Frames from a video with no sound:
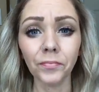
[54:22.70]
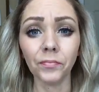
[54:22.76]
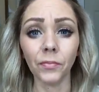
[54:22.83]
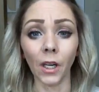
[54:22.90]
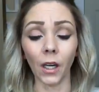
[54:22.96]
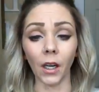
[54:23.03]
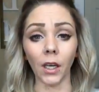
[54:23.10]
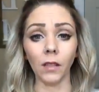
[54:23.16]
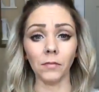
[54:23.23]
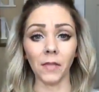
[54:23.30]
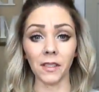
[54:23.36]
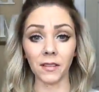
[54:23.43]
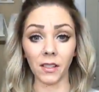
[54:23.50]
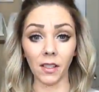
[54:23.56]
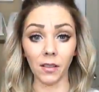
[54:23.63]
All right,
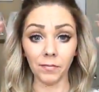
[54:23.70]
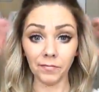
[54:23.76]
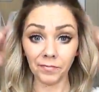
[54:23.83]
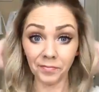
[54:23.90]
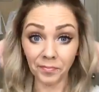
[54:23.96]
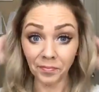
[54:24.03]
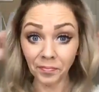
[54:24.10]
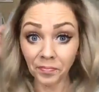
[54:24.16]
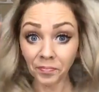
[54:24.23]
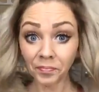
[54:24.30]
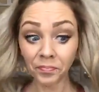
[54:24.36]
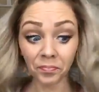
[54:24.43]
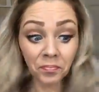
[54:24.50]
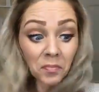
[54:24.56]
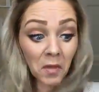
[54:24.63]
that's it.
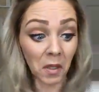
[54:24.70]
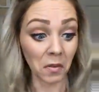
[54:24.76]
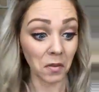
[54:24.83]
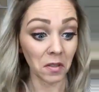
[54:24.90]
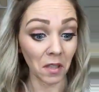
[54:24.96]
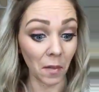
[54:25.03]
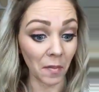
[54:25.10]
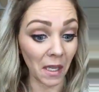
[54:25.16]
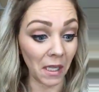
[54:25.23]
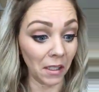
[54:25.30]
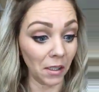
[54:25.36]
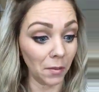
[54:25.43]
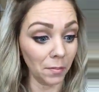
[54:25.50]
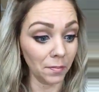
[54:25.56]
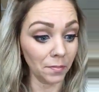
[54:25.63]
Sum that up.